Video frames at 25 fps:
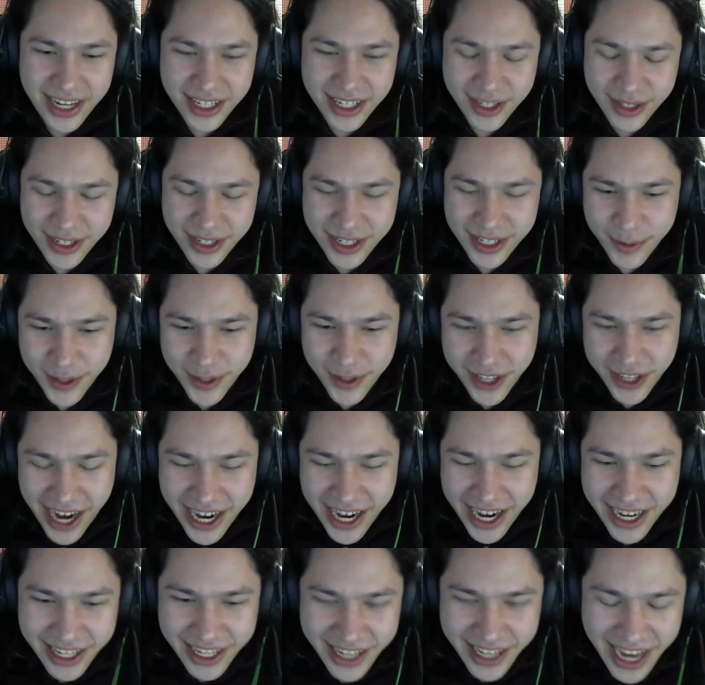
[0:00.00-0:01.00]
so this is one that I
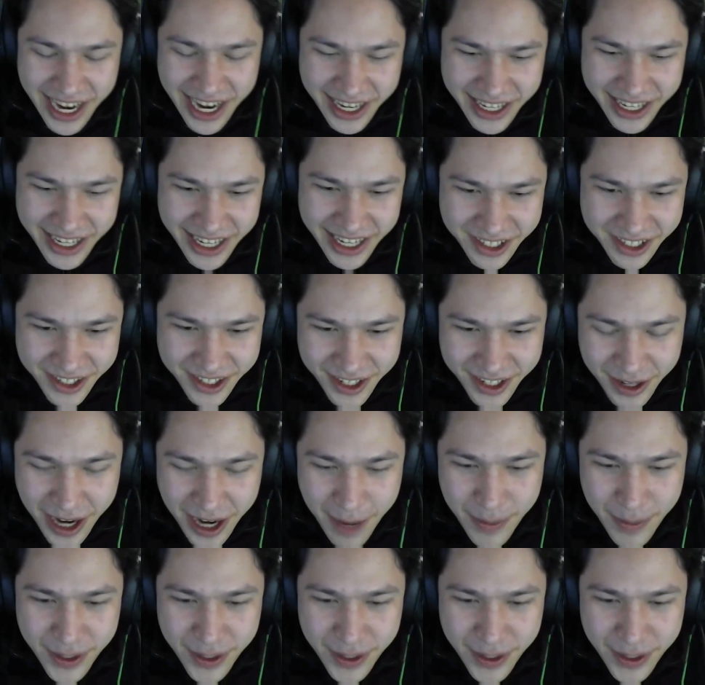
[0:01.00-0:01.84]
can answer.